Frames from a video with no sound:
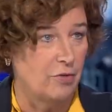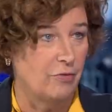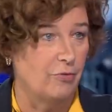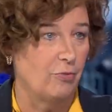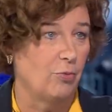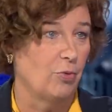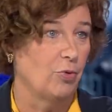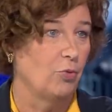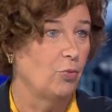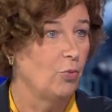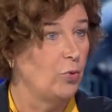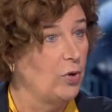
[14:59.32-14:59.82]
of
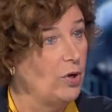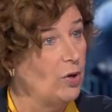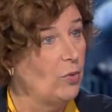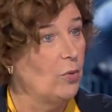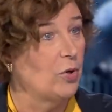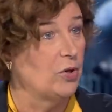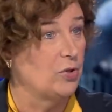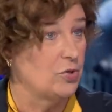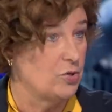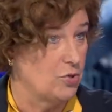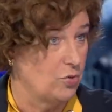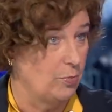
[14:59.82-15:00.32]
what we
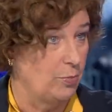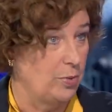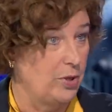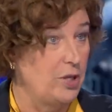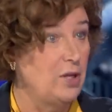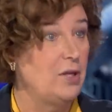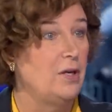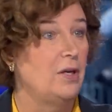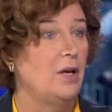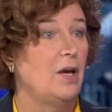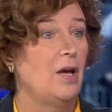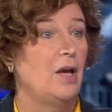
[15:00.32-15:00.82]
want to
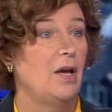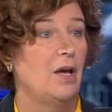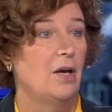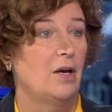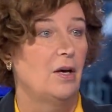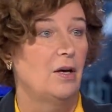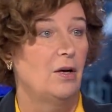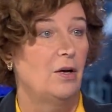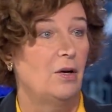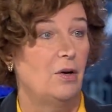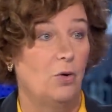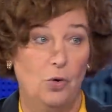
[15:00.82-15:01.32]
be,
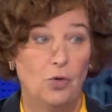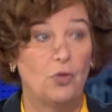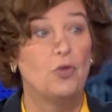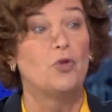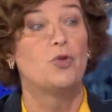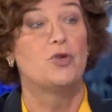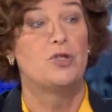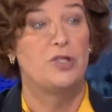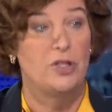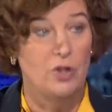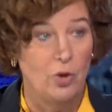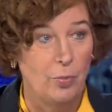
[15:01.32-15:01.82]

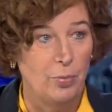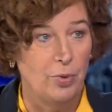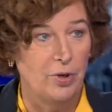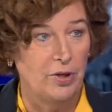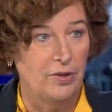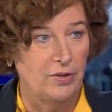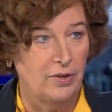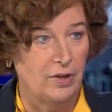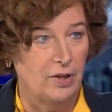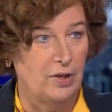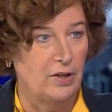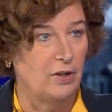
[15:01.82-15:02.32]
also
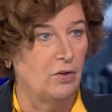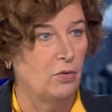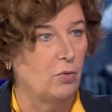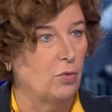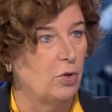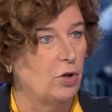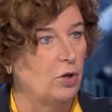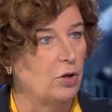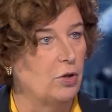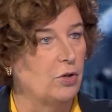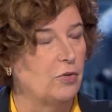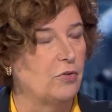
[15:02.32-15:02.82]
geopolitically in the
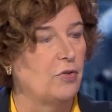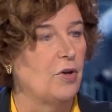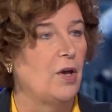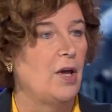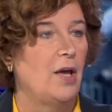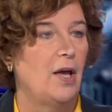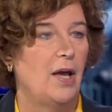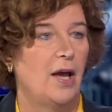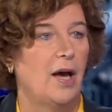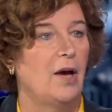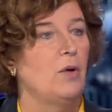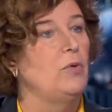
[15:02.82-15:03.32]
world,
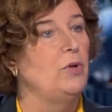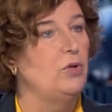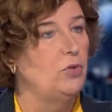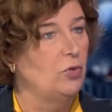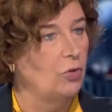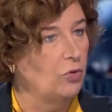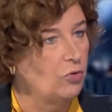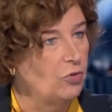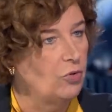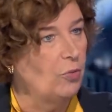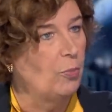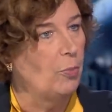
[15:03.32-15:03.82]
and we
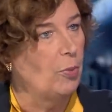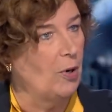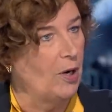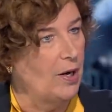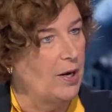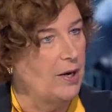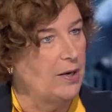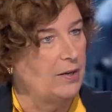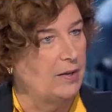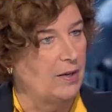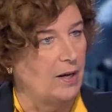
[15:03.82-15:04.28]
don't apply